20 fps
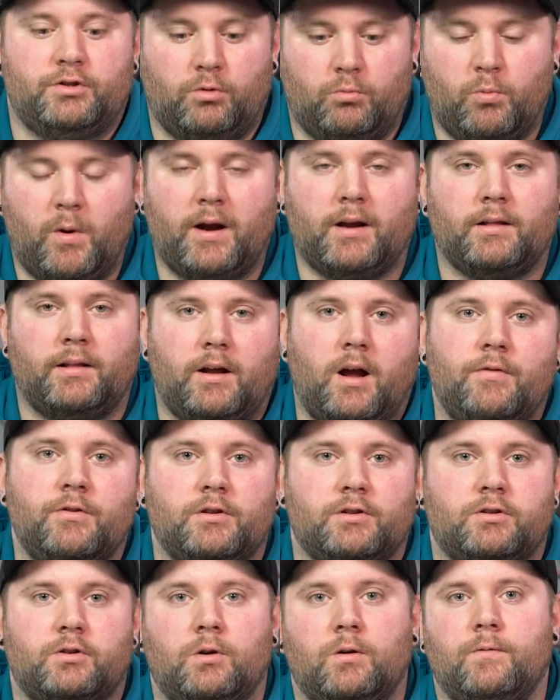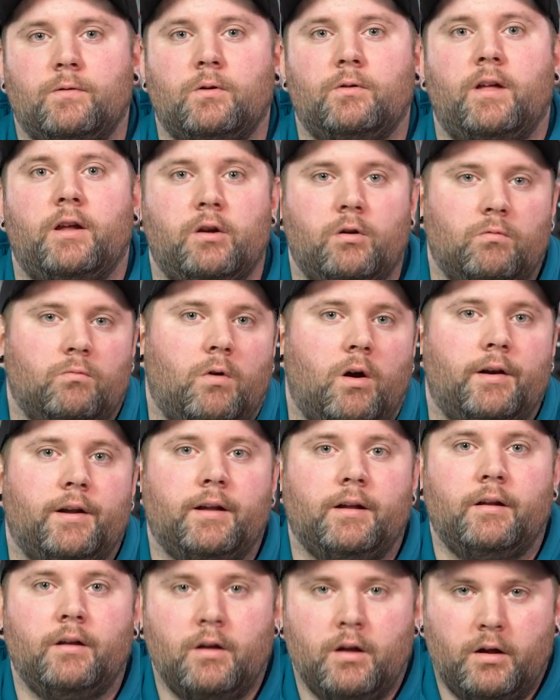directly on the server that you're
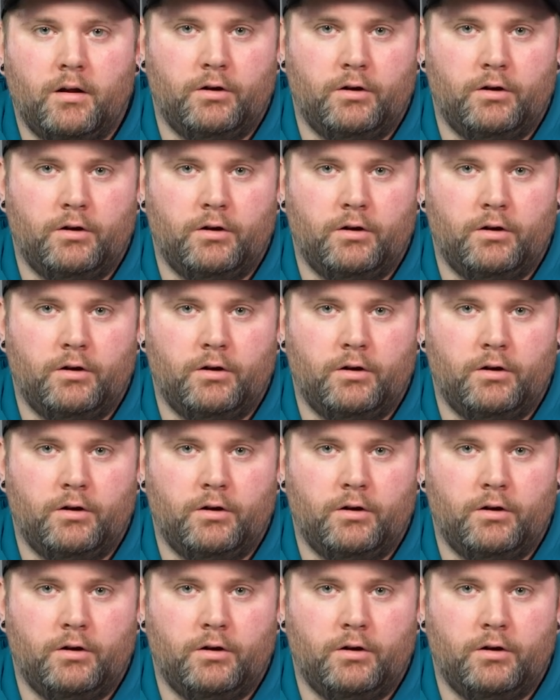running